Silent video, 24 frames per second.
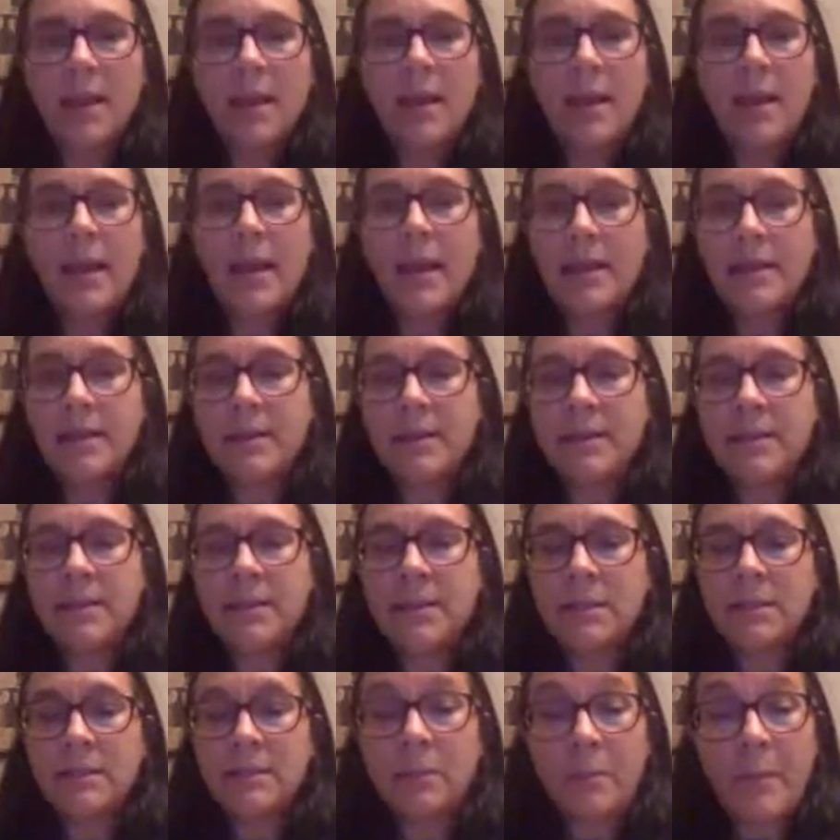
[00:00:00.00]
And
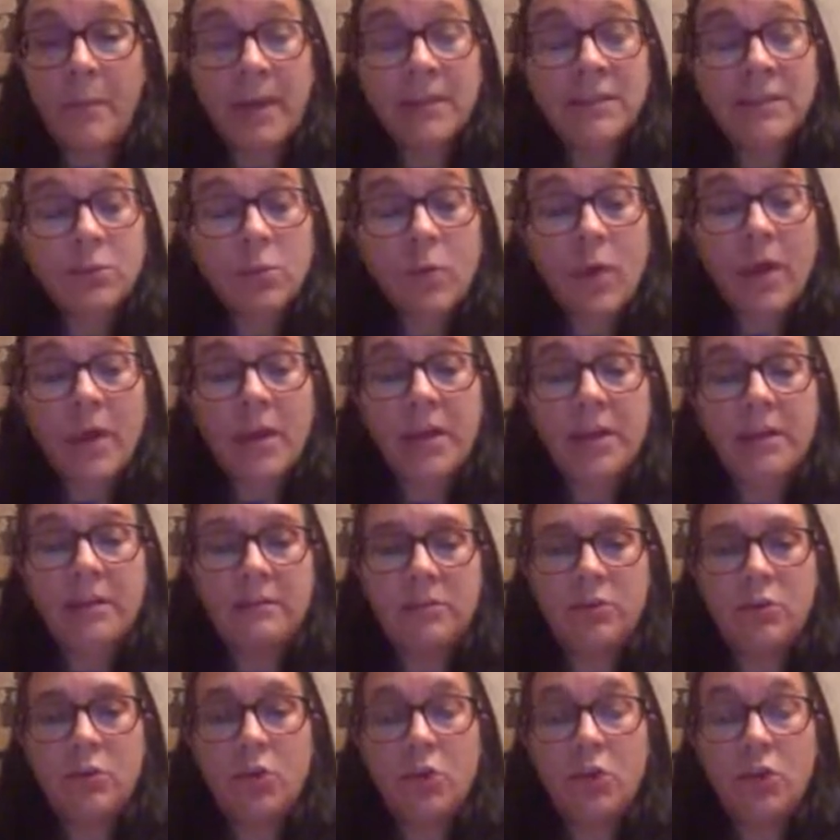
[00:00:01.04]
the best
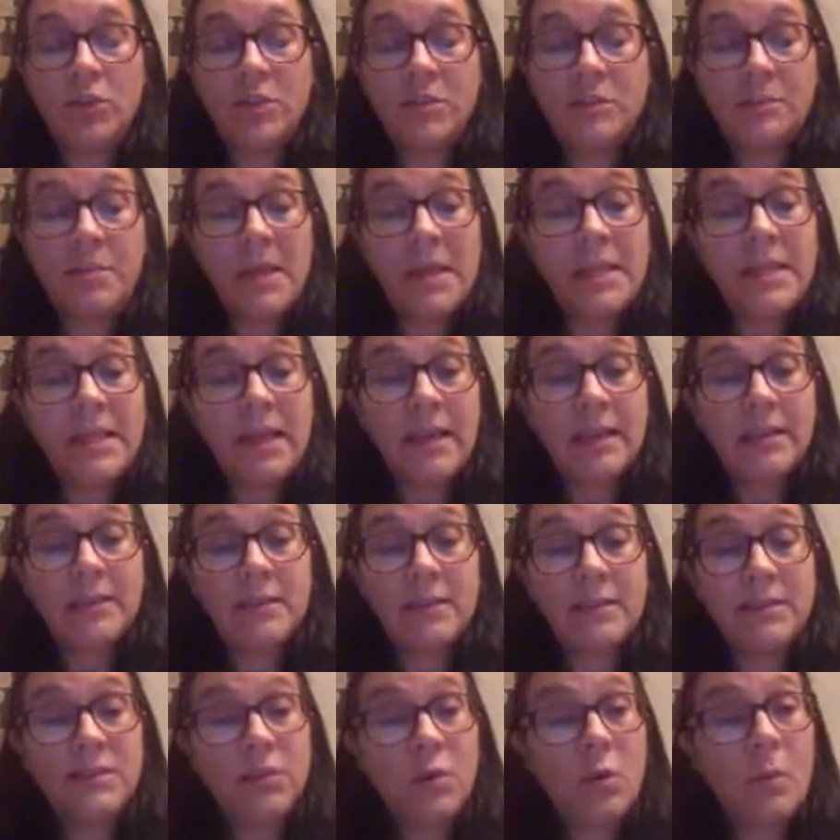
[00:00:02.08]
way to use big
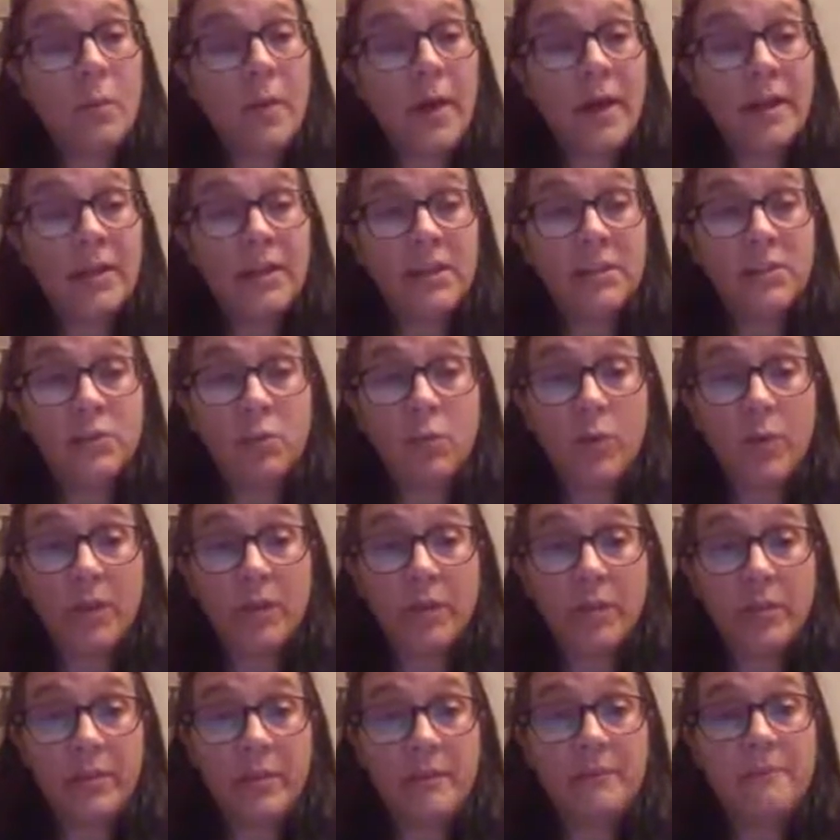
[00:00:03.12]
data is combine it
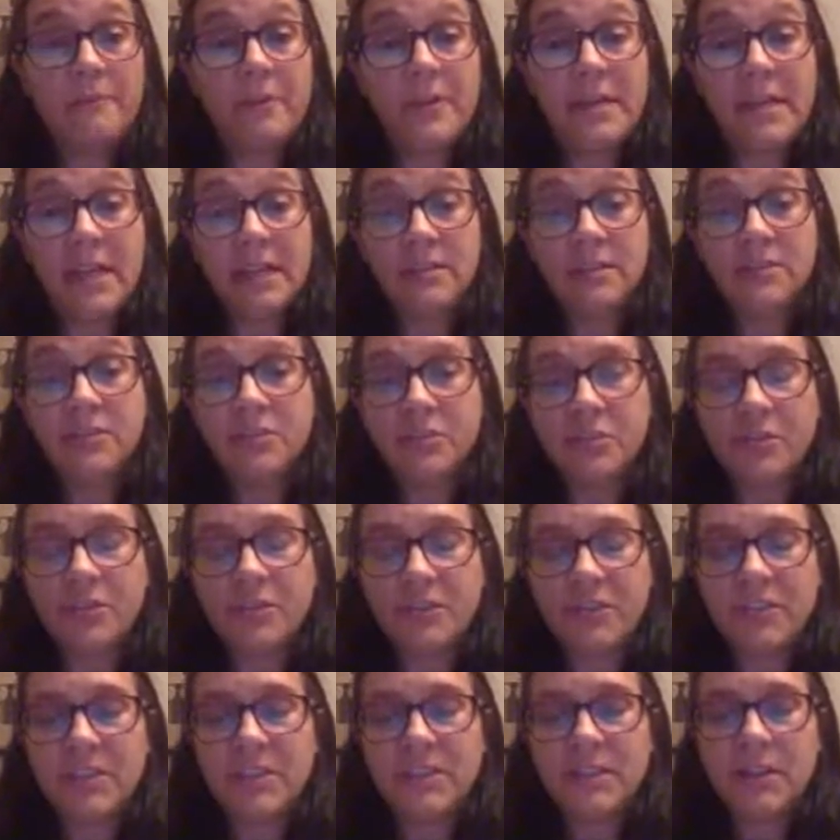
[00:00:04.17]
with different data
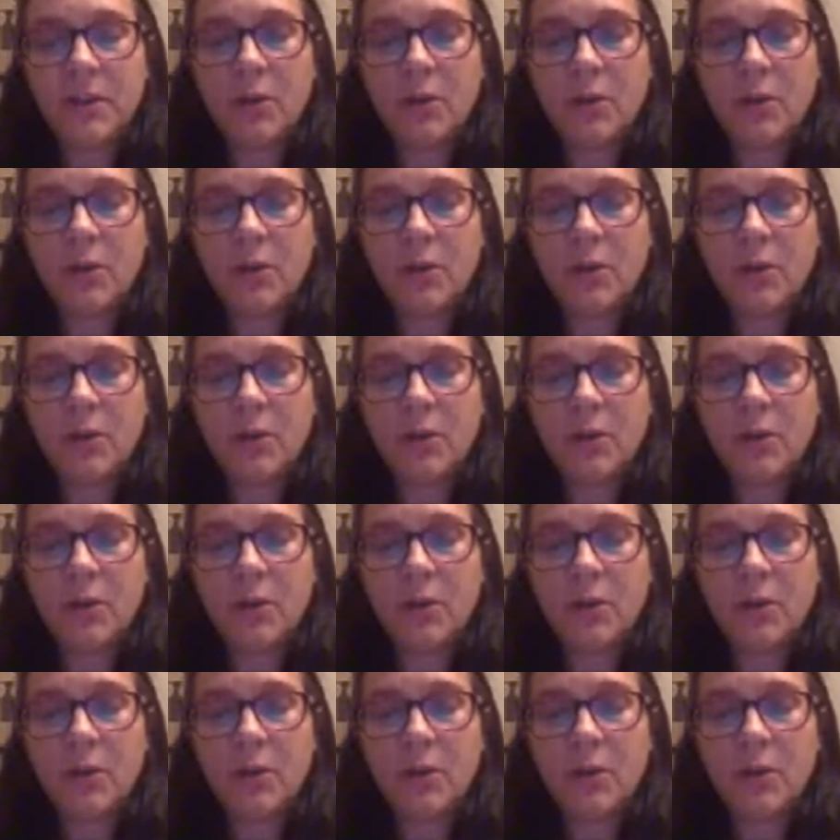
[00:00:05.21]
sources.